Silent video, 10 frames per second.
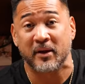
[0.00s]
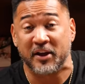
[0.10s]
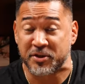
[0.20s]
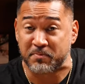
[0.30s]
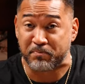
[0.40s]

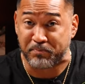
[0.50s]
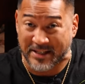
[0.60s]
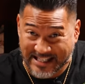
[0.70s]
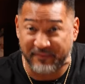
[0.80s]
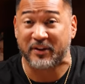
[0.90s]
is
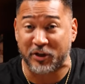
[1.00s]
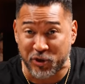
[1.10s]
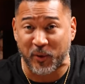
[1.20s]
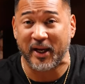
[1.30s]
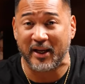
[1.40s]
specifically
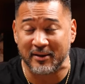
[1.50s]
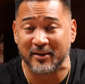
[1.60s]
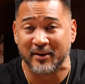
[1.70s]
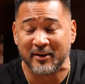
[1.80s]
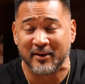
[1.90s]
trained
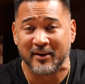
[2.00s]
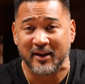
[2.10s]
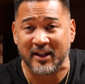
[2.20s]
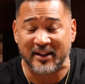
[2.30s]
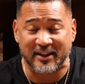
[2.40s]

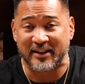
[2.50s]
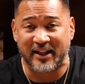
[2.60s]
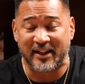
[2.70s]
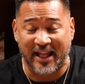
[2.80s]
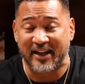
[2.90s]

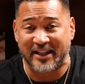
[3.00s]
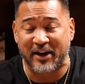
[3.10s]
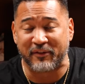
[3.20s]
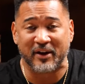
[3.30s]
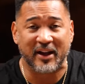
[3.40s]
in that
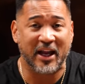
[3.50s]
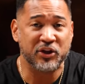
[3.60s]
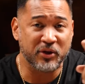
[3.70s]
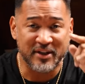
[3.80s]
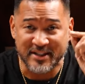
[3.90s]
endeavor,
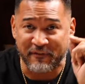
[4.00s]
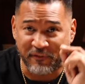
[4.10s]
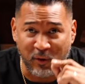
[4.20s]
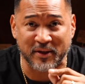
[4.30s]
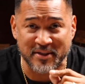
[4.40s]
and you need to stay
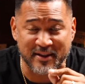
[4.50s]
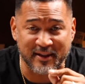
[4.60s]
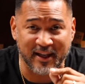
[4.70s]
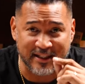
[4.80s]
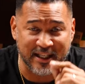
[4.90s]
focused
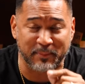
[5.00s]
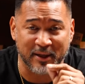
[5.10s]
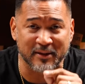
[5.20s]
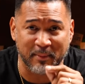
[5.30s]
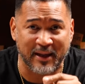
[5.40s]
and keep
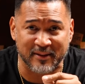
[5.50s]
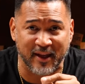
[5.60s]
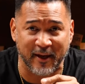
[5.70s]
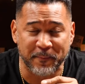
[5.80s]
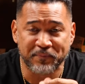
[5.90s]
on the main
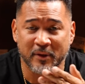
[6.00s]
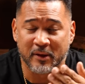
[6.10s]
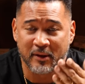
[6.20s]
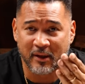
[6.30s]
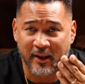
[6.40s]
thing.
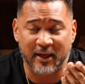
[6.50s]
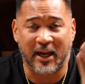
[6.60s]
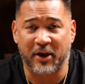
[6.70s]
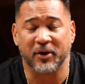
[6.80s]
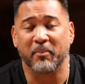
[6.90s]
And
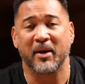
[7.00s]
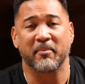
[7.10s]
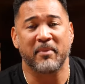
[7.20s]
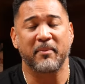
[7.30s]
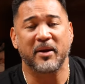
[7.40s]
I don't know,
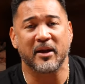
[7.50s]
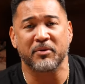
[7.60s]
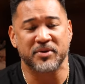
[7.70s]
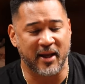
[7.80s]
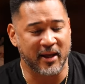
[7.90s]
maybe it
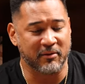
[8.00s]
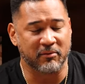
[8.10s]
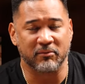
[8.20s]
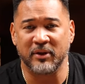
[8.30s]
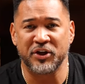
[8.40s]
was a
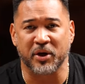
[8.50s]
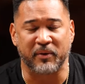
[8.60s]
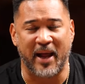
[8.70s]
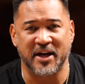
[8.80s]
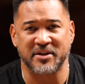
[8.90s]
knee jerk
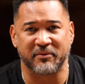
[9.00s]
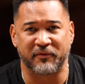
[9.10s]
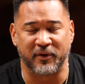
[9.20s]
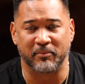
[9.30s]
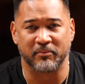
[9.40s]
reaction
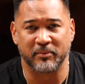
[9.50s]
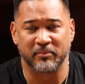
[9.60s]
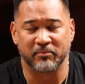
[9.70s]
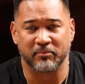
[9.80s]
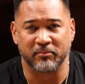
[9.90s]
from
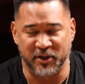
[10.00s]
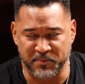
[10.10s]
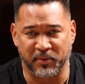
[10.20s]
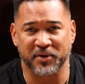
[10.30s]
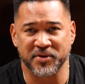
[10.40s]
this
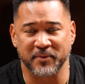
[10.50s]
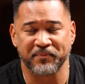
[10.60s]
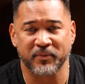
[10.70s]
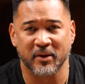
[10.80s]
person.